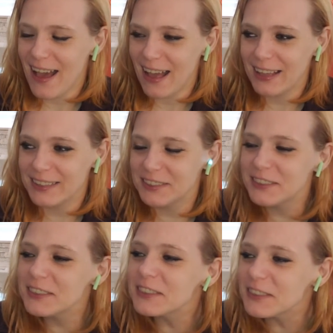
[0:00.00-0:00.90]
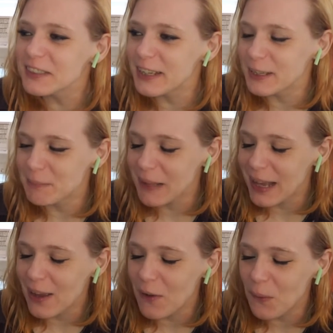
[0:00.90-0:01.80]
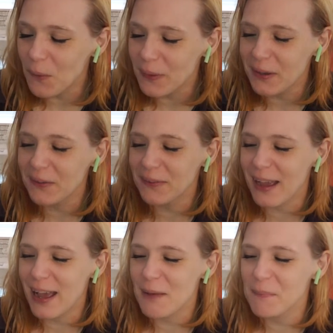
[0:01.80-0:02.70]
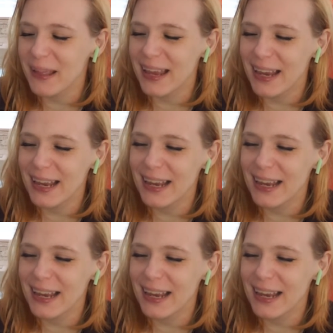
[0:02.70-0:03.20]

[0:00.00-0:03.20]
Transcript: I still am like, holy crap, like,